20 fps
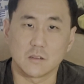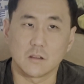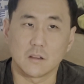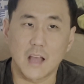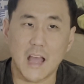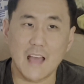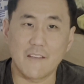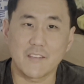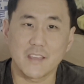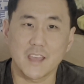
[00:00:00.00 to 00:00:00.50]

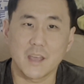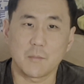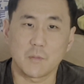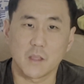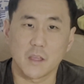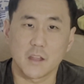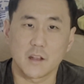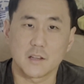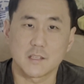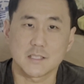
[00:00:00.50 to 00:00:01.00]
Having
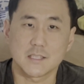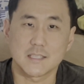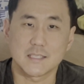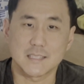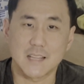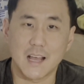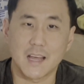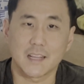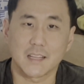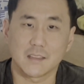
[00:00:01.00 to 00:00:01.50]
emulators is
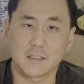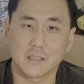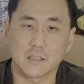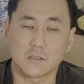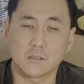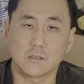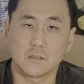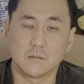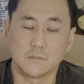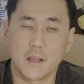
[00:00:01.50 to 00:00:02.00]
not illegal.